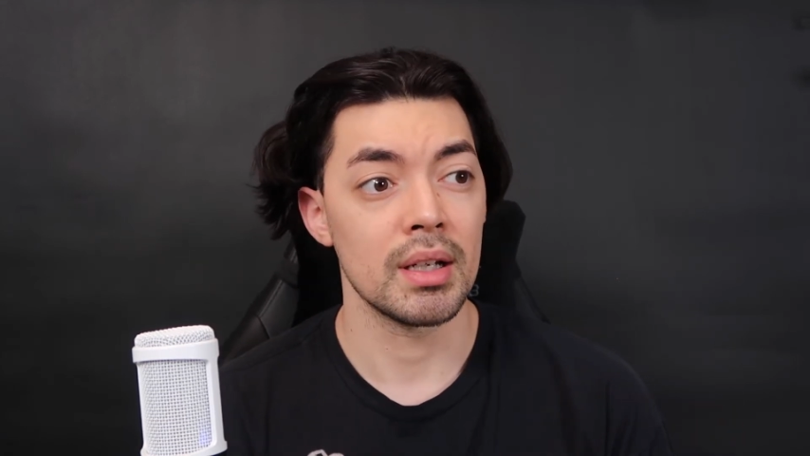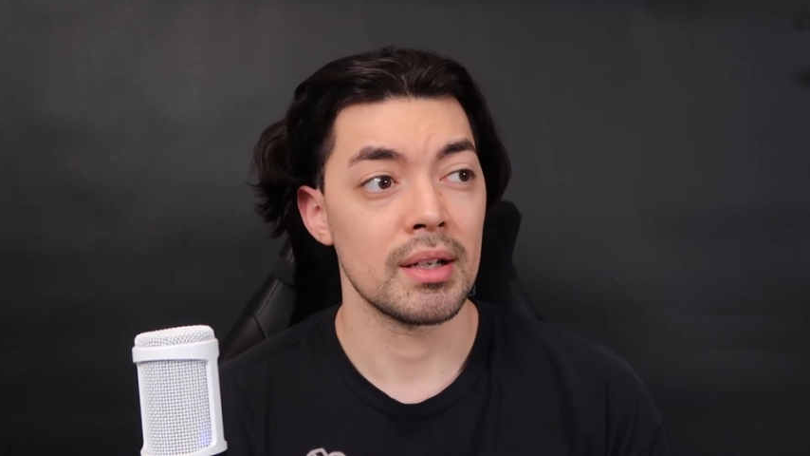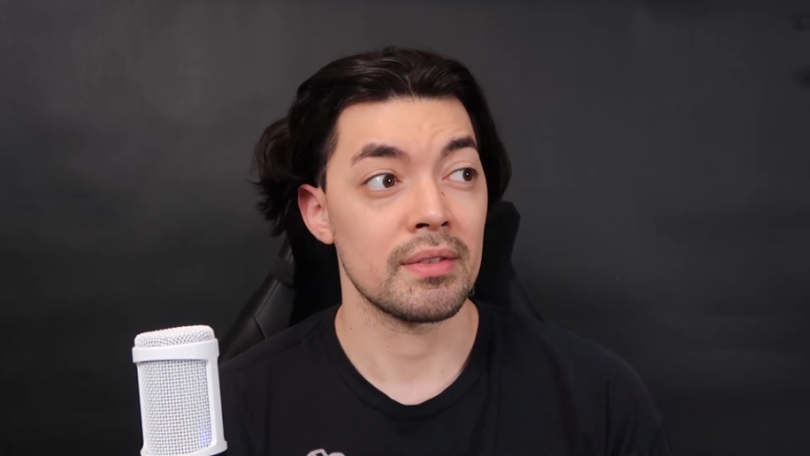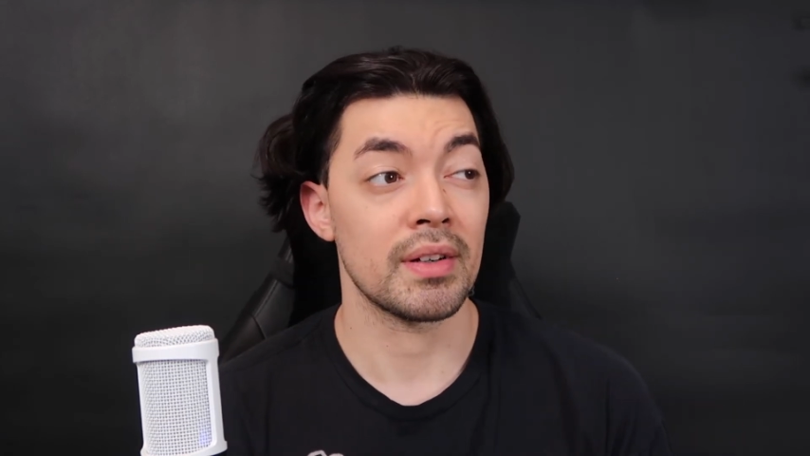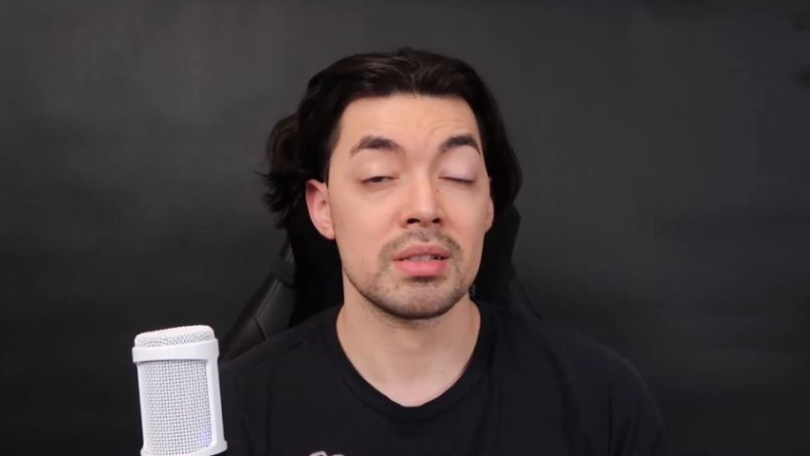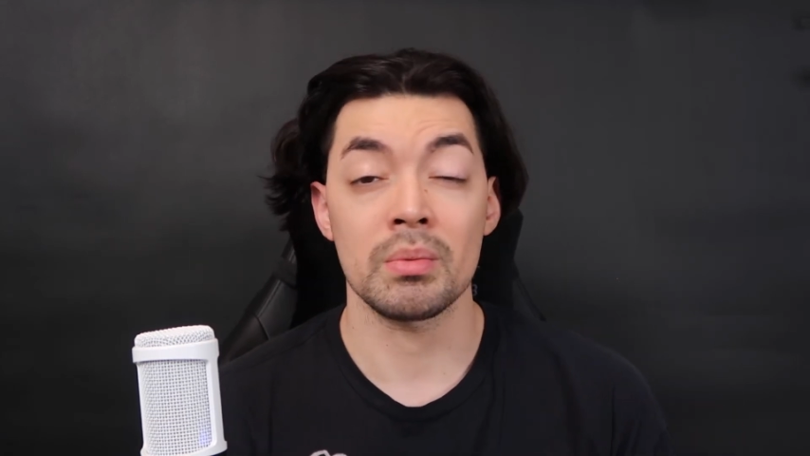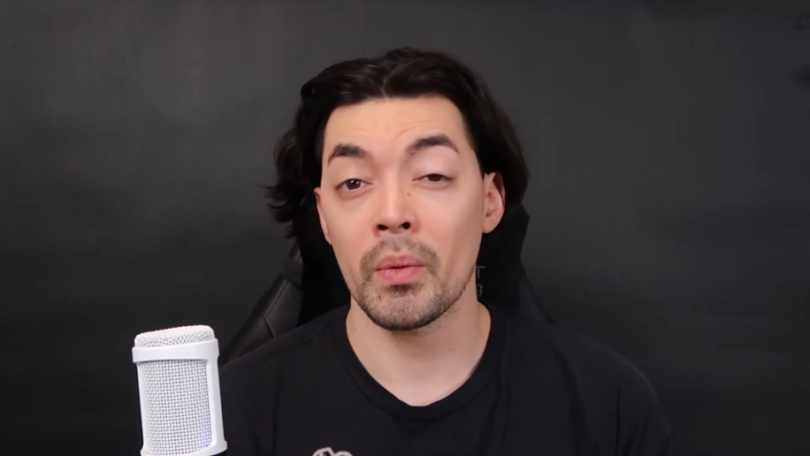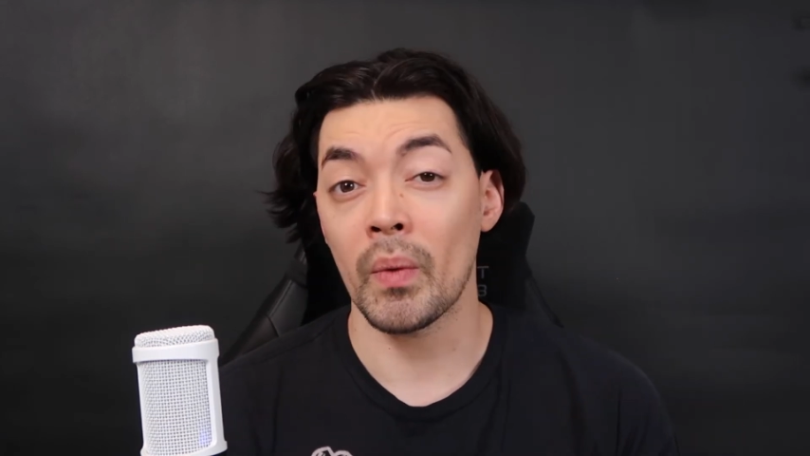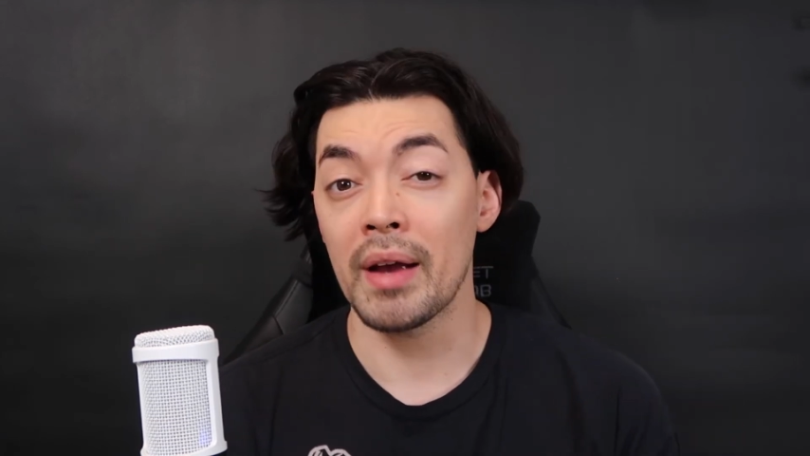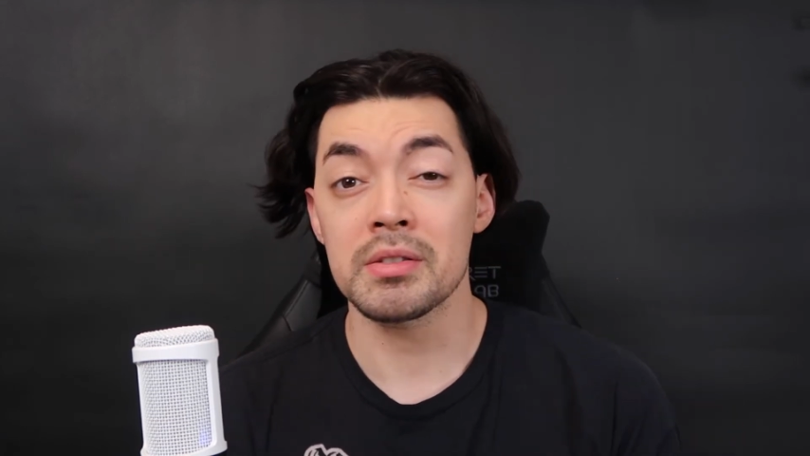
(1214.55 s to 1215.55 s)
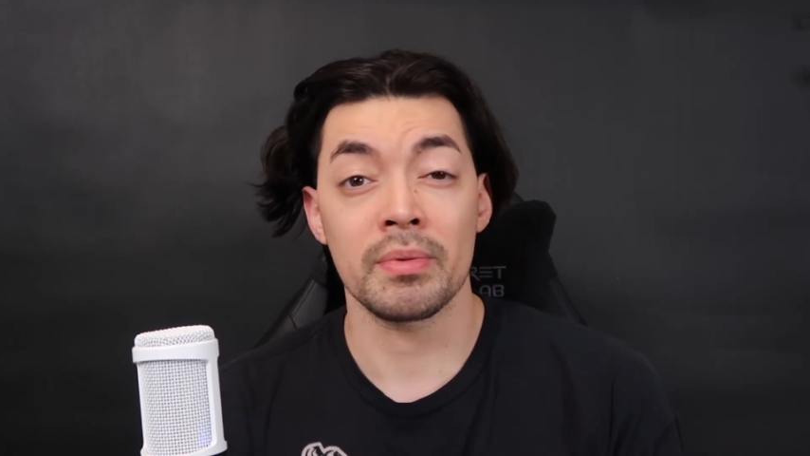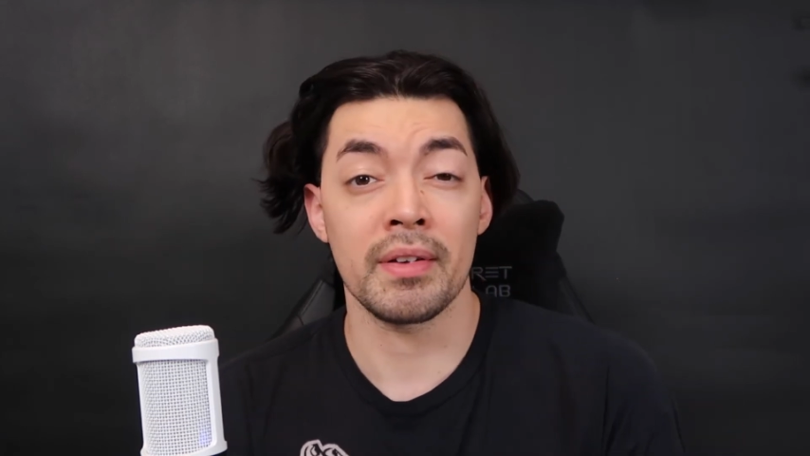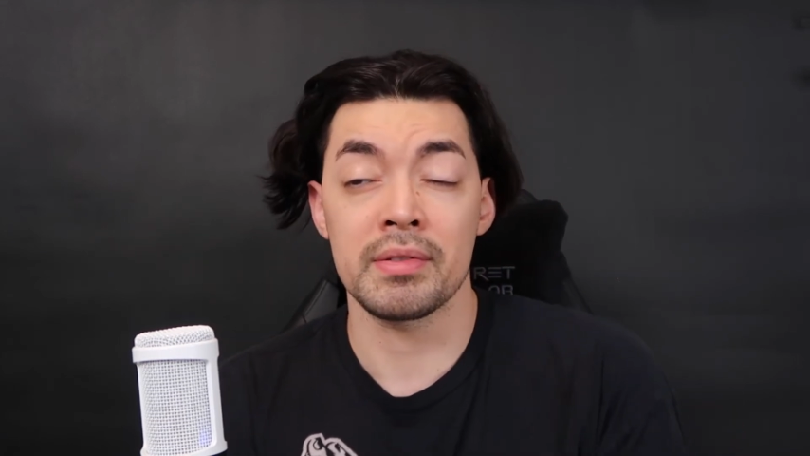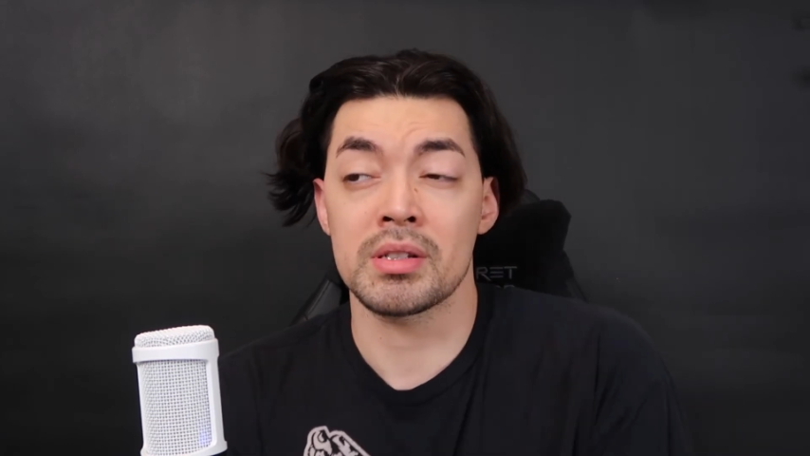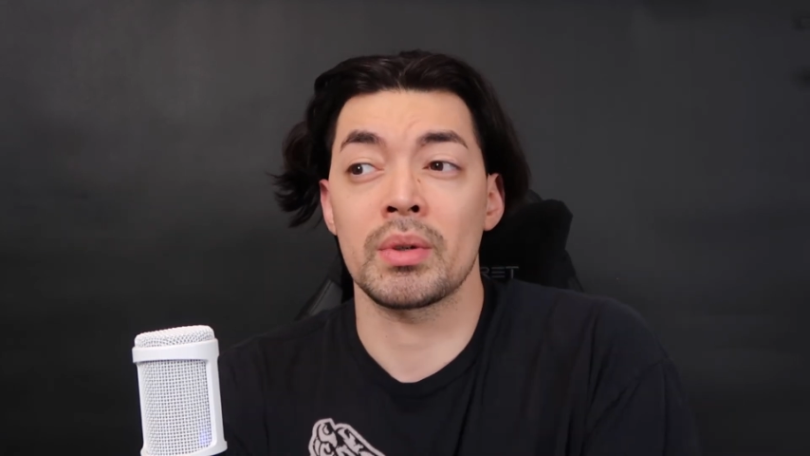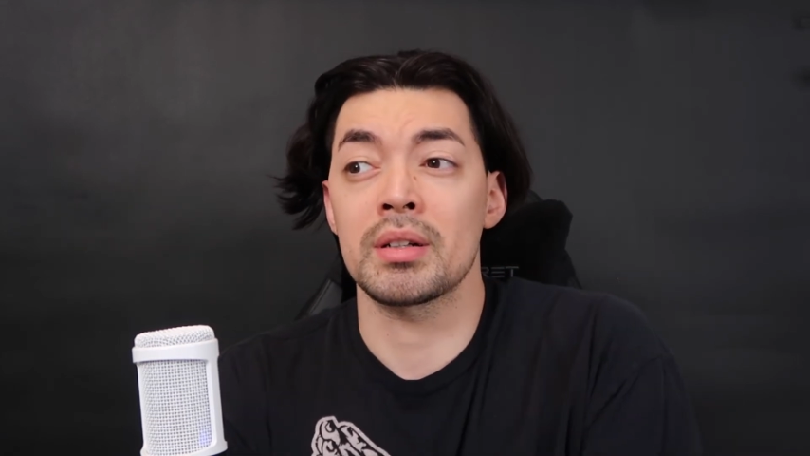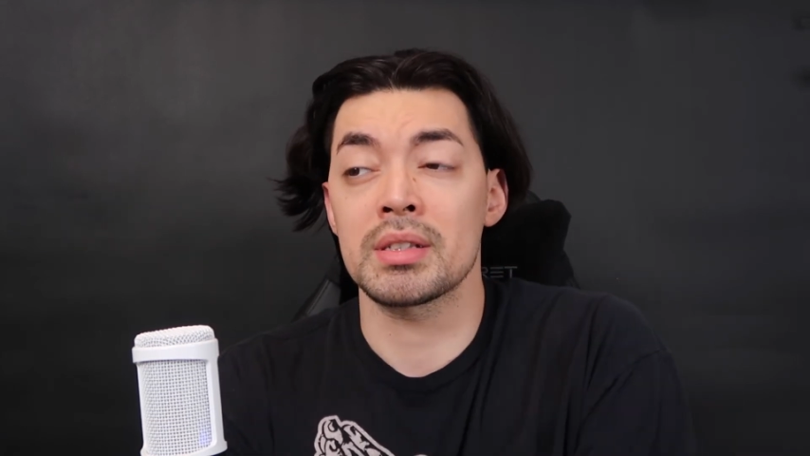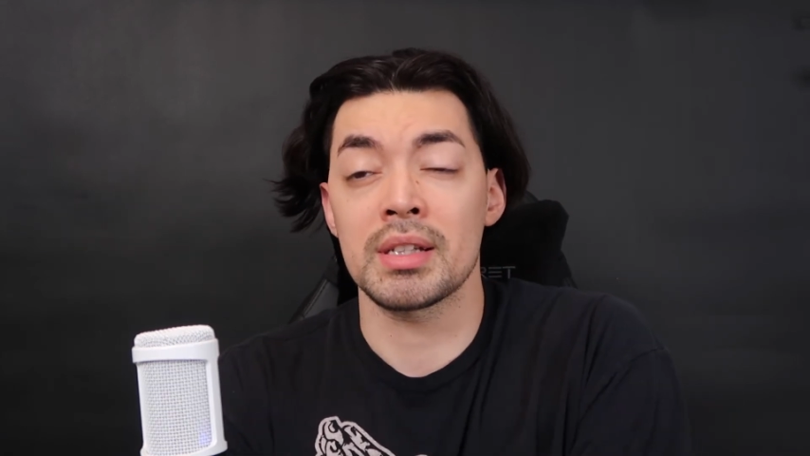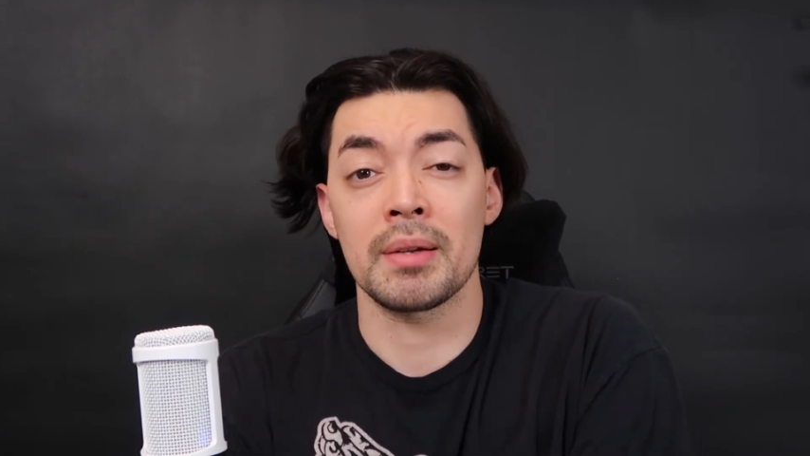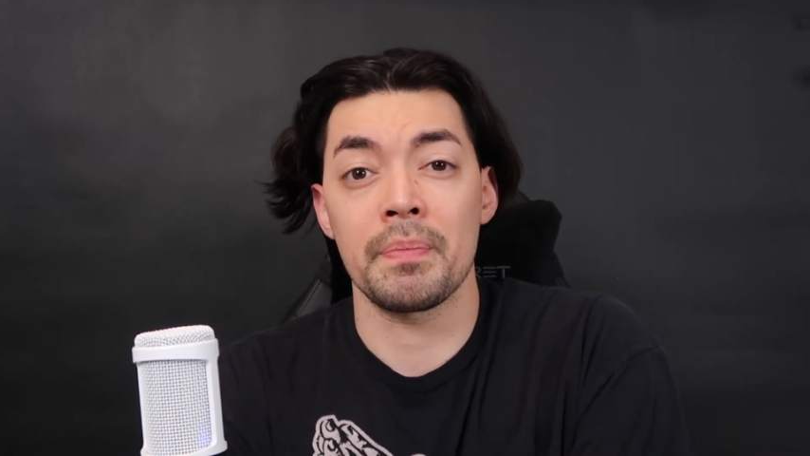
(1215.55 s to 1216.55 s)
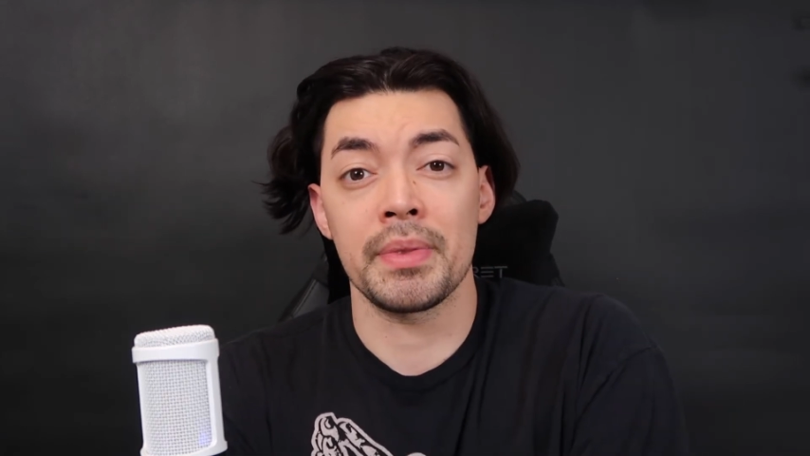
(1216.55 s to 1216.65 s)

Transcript: In fact, it's one of my wife's favorite sweaters that